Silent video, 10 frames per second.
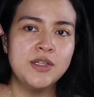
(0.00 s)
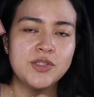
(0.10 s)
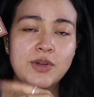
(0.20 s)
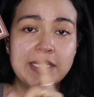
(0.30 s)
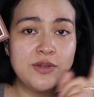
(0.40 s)

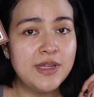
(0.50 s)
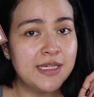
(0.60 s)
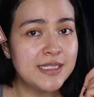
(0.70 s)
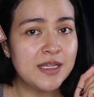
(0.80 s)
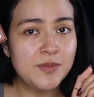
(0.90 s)
So I do think
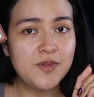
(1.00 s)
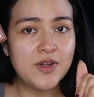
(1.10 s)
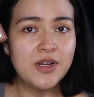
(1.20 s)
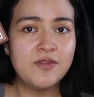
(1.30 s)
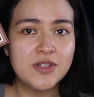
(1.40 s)
it's going to be
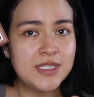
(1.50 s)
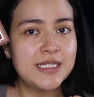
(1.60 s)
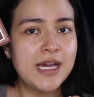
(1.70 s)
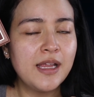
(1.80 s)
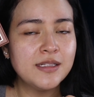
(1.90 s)
very
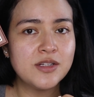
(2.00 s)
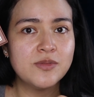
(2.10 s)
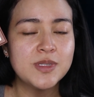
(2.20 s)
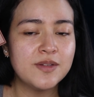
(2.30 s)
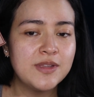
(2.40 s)
versatile in
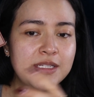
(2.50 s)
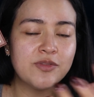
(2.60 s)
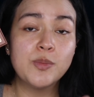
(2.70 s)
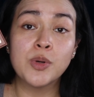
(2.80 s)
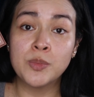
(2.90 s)
terms of the
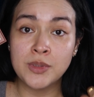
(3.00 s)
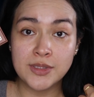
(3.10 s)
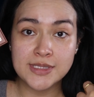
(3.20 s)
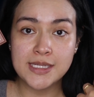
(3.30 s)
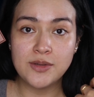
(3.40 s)
different purple
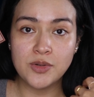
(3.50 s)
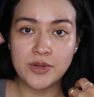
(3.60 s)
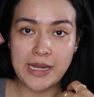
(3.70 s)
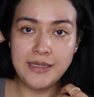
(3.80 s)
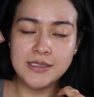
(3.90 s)
looks that you
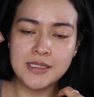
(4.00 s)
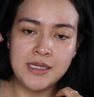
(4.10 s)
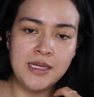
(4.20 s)
create,